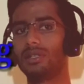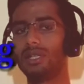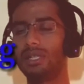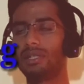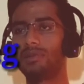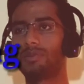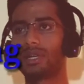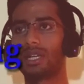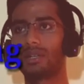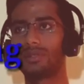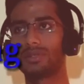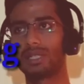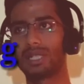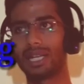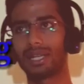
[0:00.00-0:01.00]
You need to
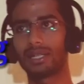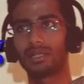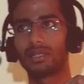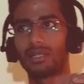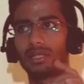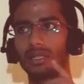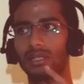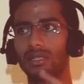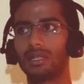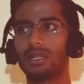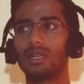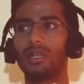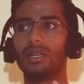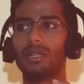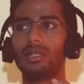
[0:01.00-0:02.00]
pronounce it like t,
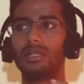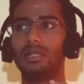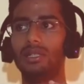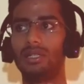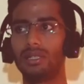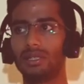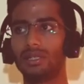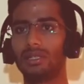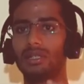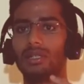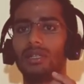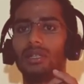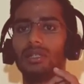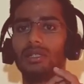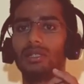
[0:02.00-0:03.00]
d,
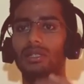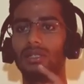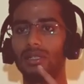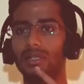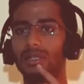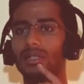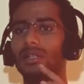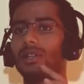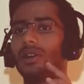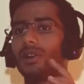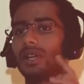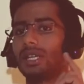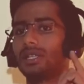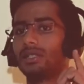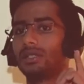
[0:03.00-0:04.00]
d,
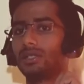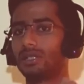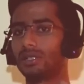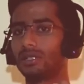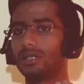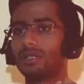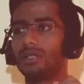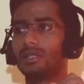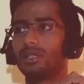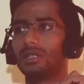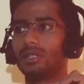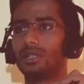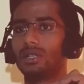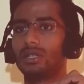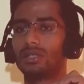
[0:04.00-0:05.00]
all right?
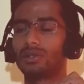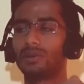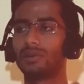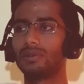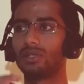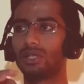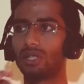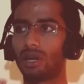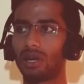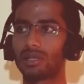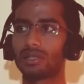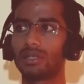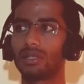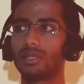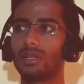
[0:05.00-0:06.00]
So,
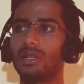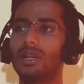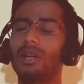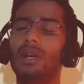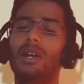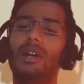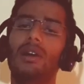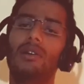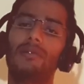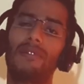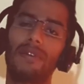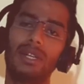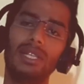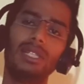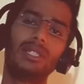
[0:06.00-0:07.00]
doctor,
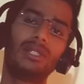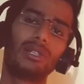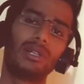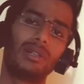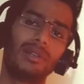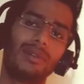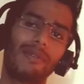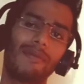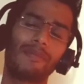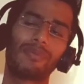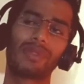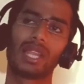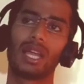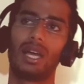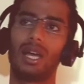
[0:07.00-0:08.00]
furniture,
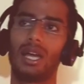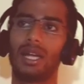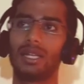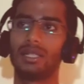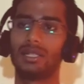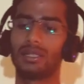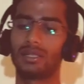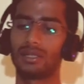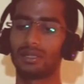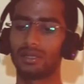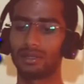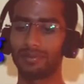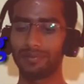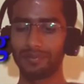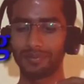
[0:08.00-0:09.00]
and
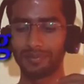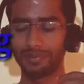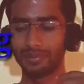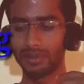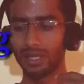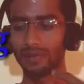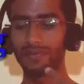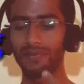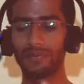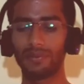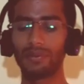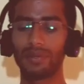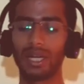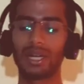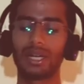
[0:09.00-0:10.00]
if
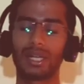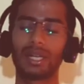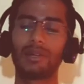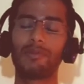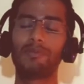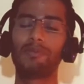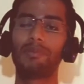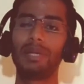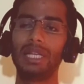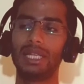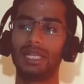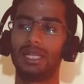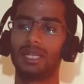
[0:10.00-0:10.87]
we are taking P,